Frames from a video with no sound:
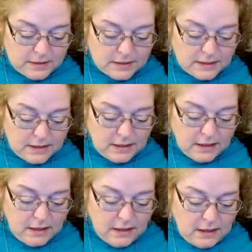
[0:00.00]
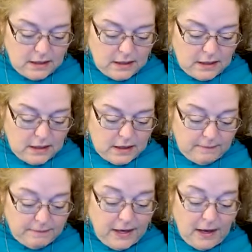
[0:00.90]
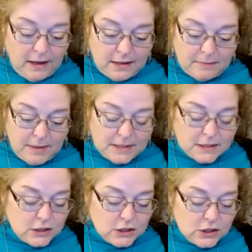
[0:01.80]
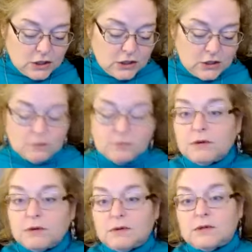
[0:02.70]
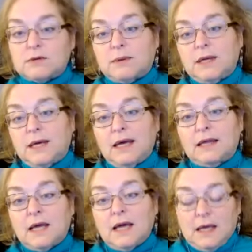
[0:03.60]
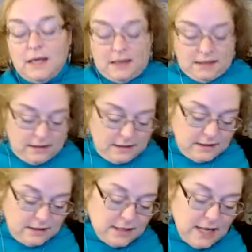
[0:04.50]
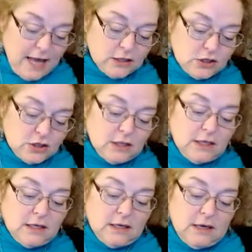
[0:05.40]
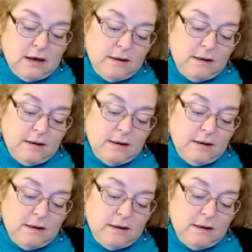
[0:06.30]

see. Yeah, it makes a conjunction to Pluto on the 28th. This is actually